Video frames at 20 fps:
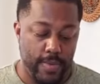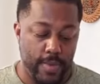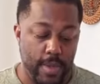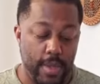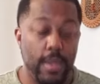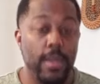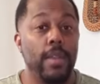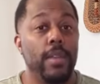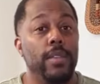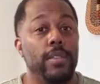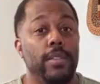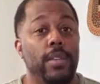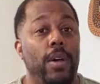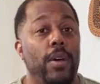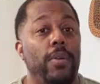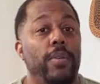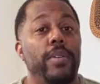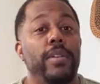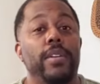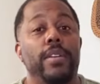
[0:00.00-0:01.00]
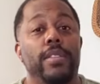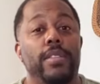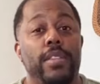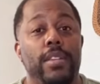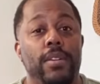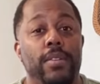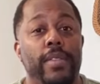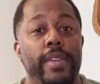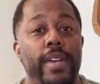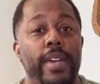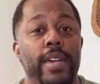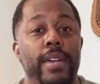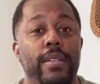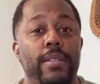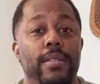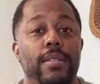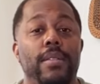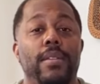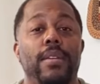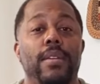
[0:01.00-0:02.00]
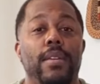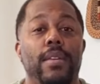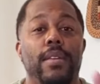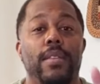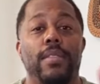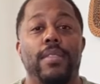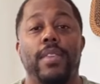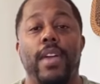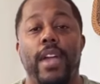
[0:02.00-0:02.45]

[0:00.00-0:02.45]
So till then, thank